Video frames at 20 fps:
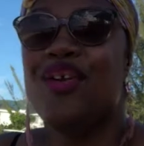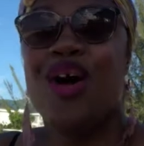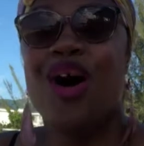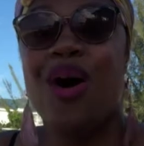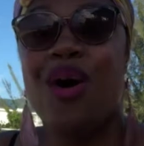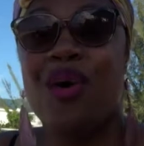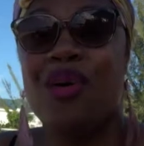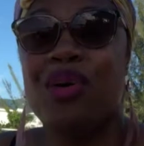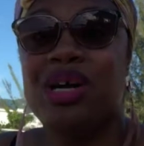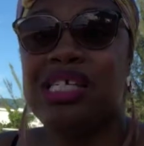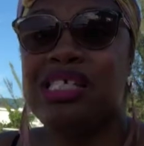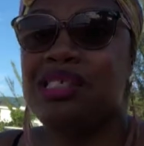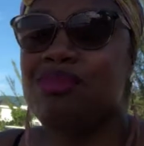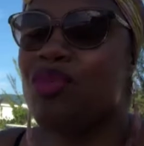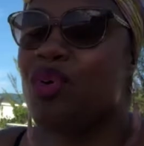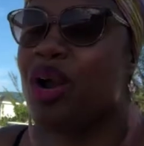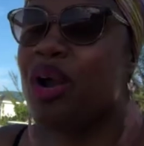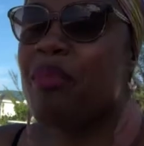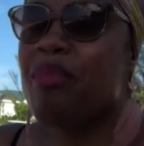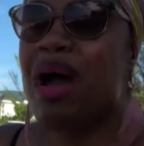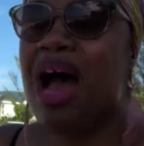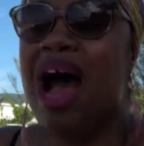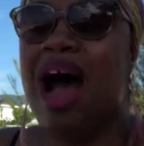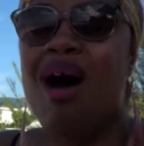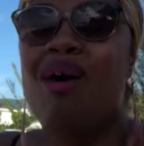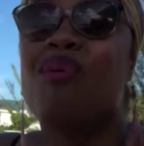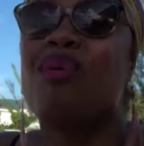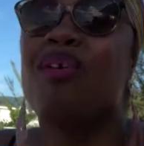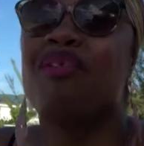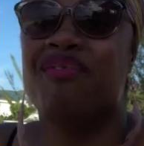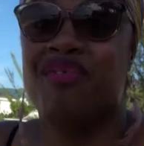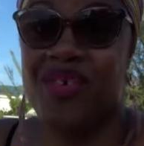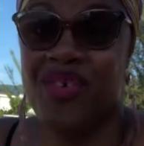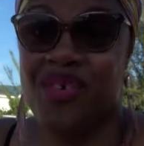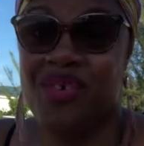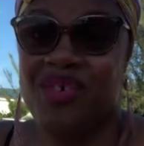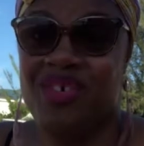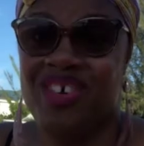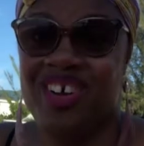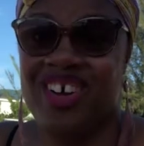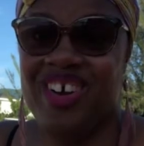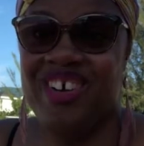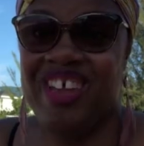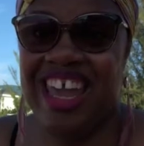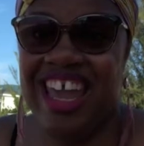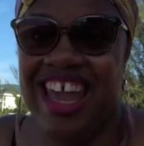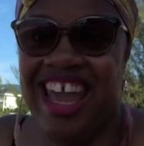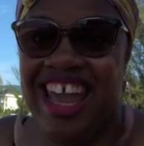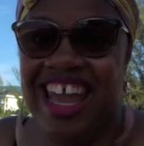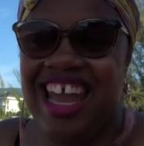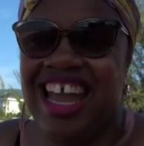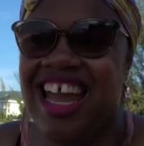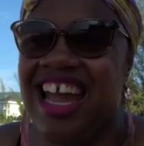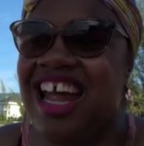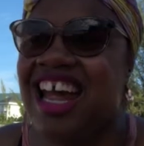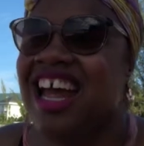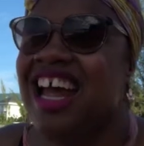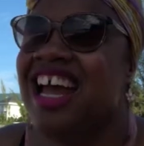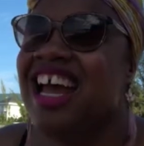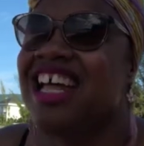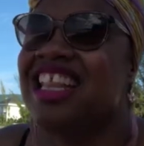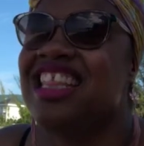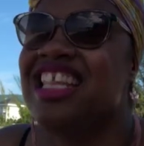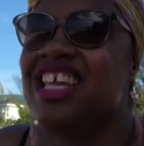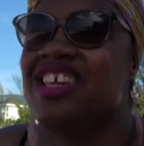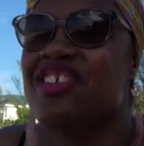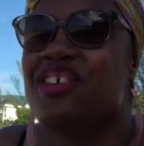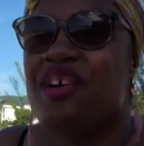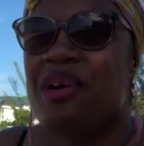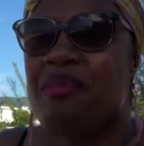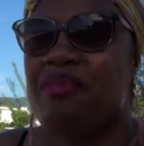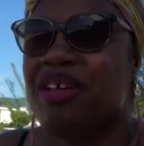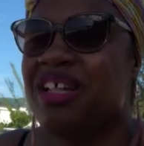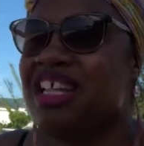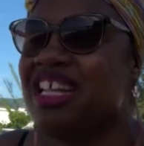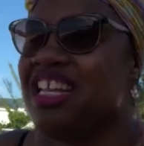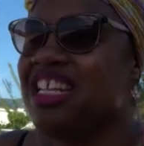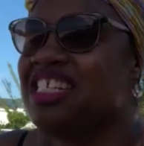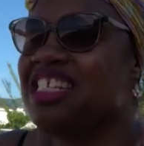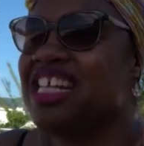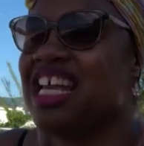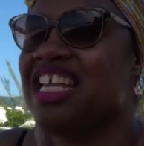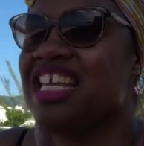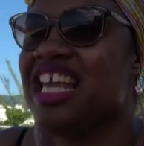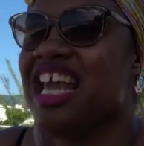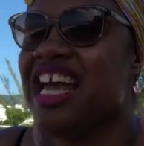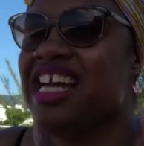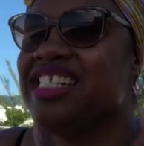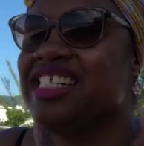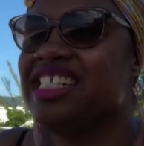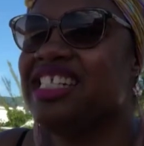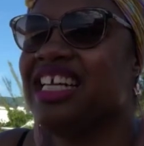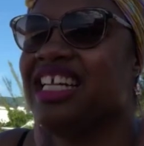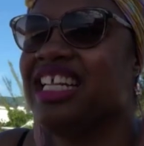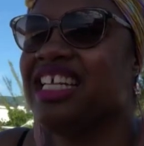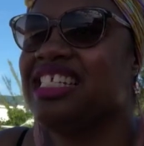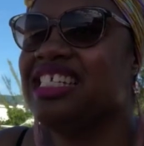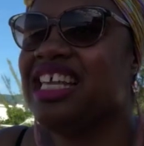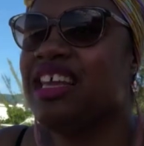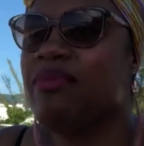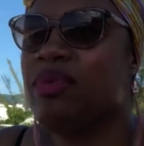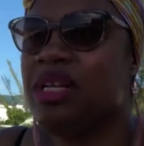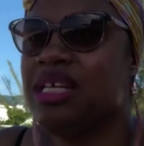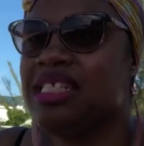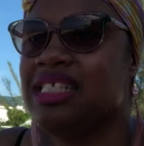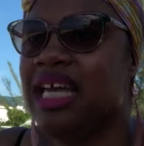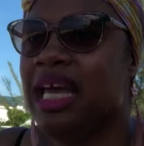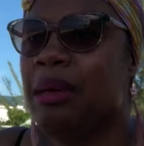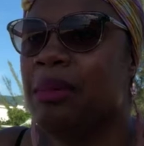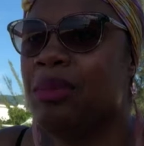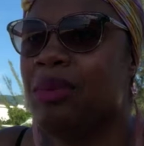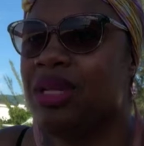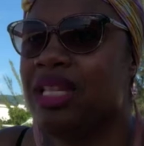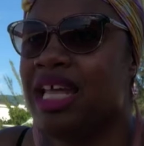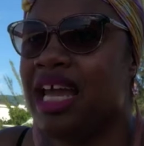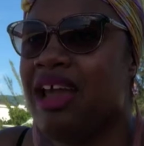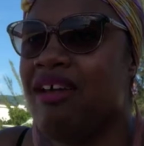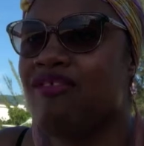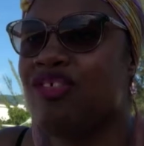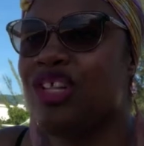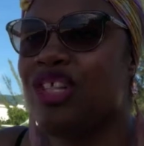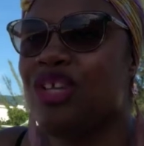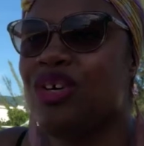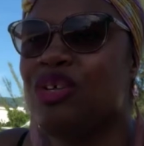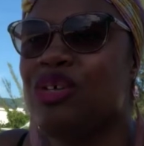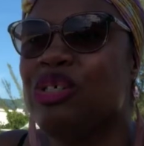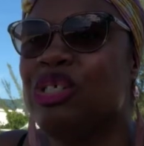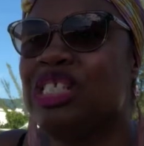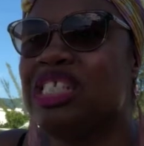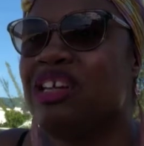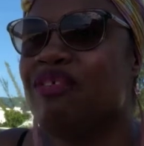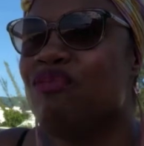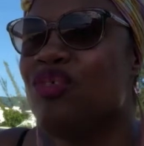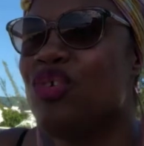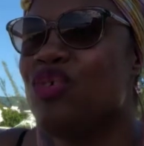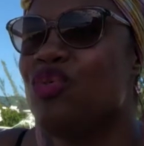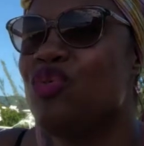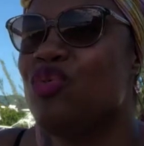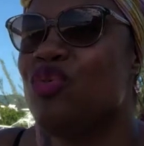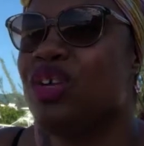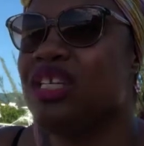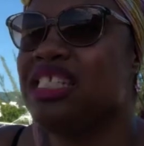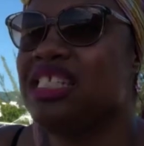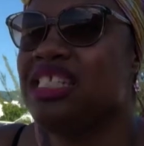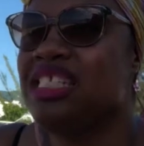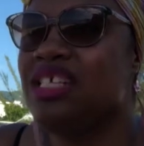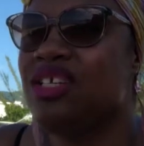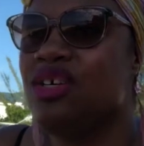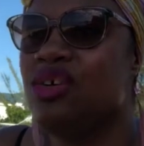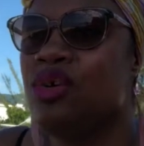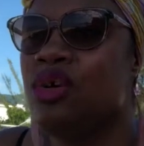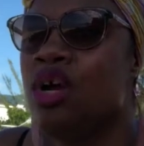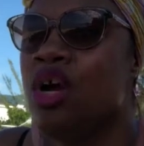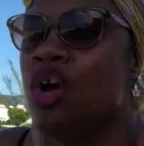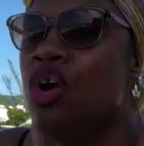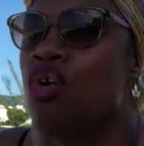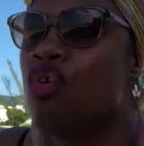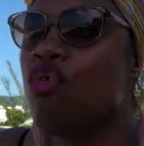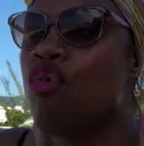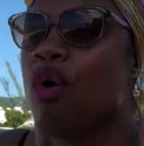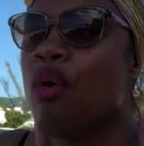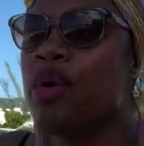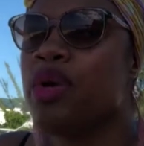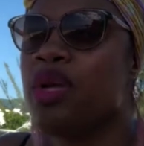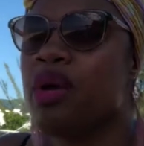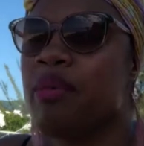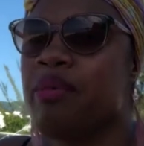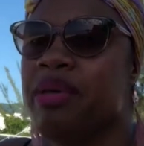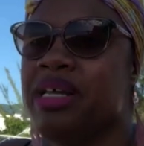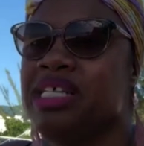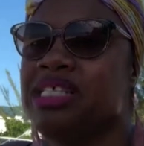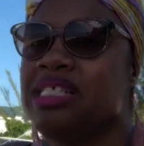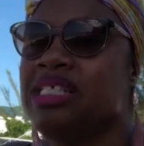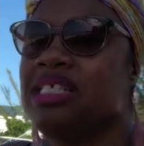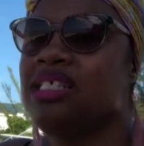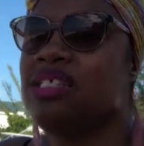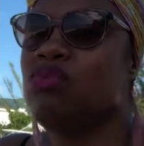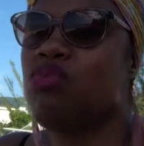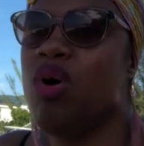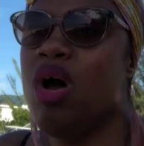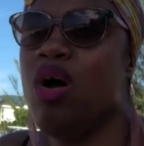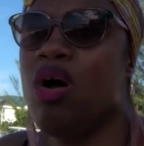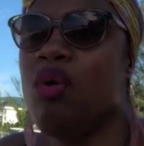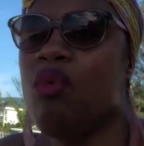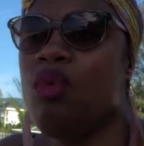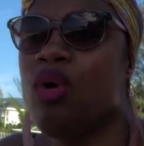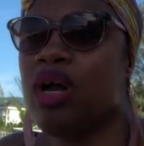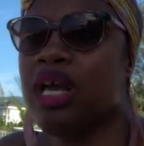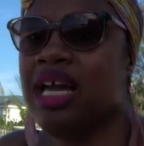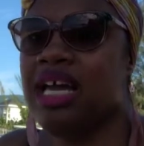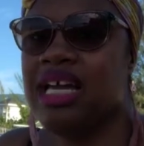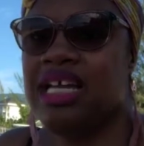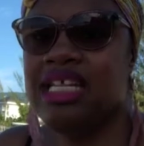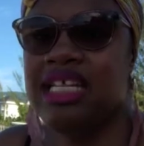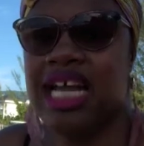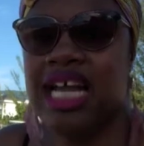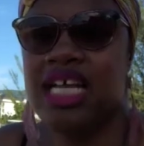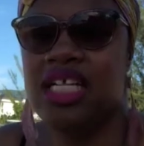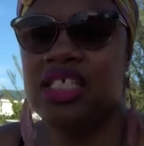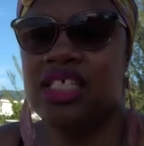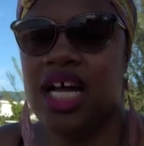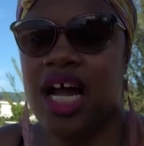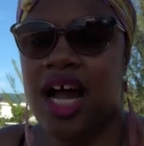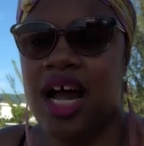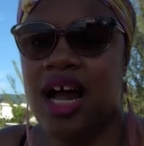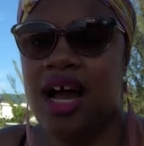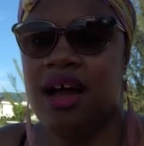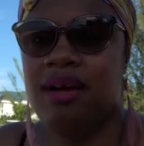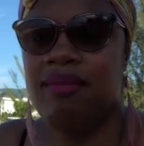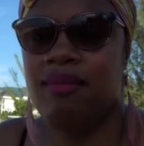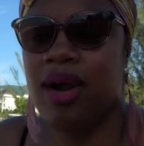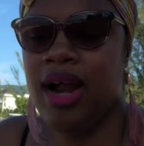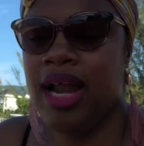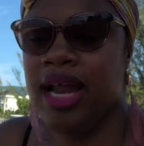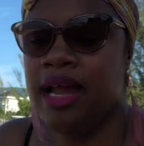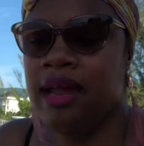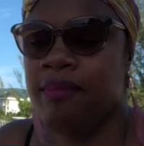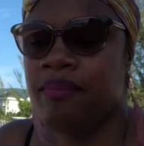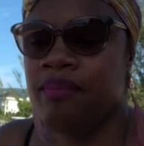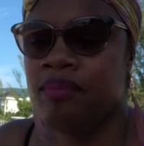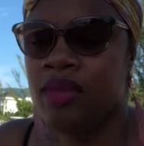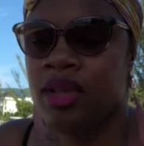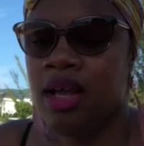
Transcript: no is more powerful, okay, than your ability to say yes. Now let's give an example of that for those of you who are still growing your business while working a day job, right?